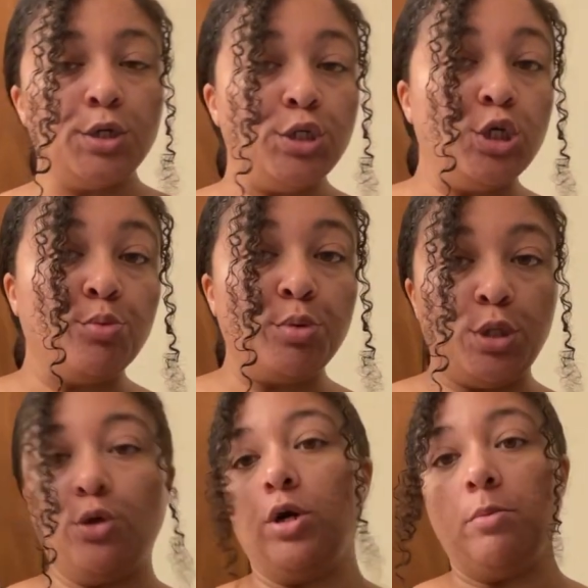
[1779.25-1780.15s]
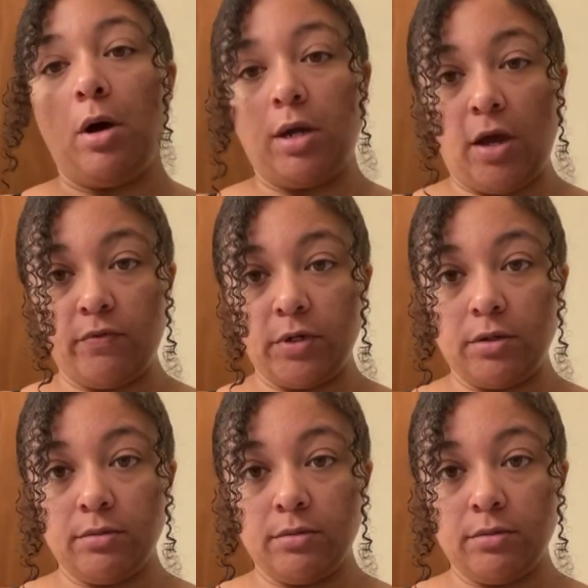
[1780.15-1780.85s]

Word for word: Don't put the cream on after.